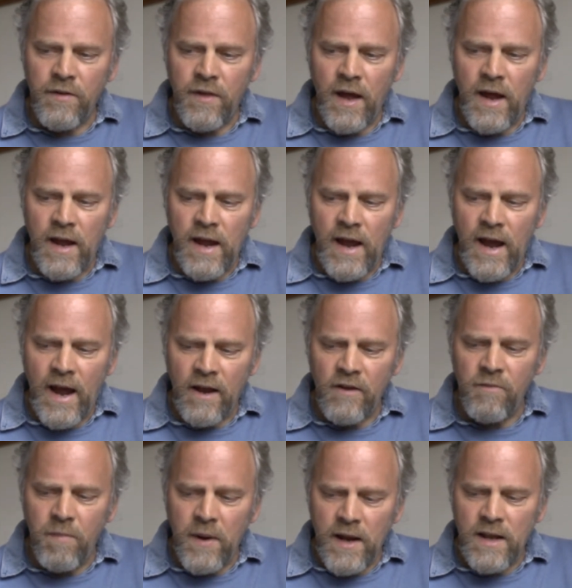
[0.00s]
that it
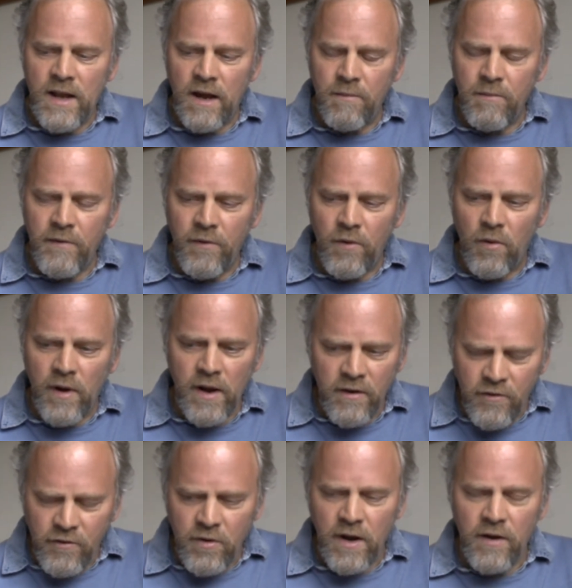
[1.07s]
has been done before.
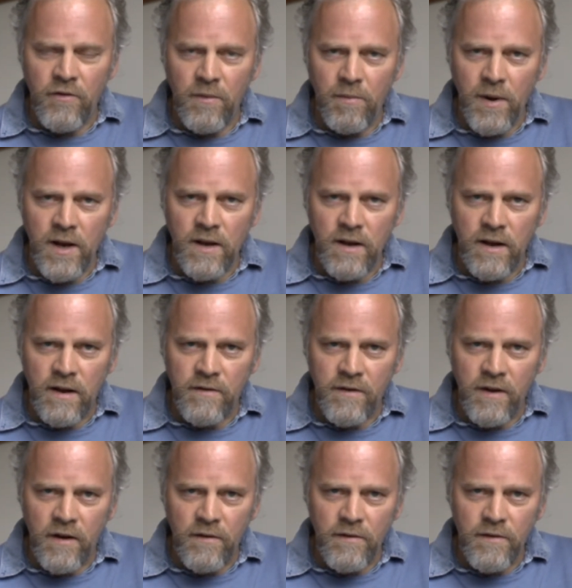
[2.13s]
History is repeating
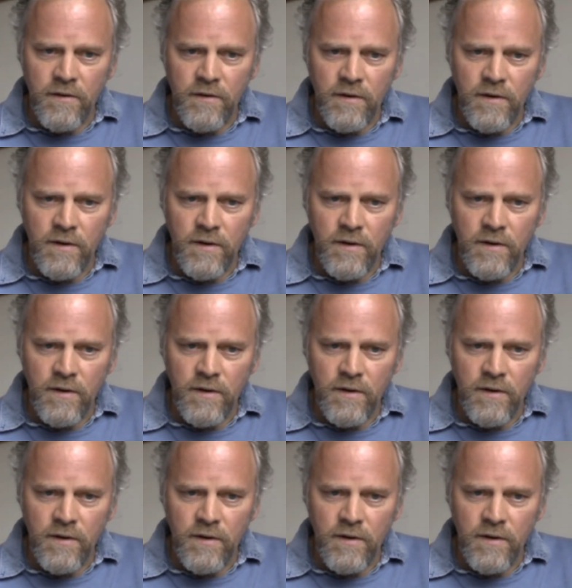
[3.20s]
itself.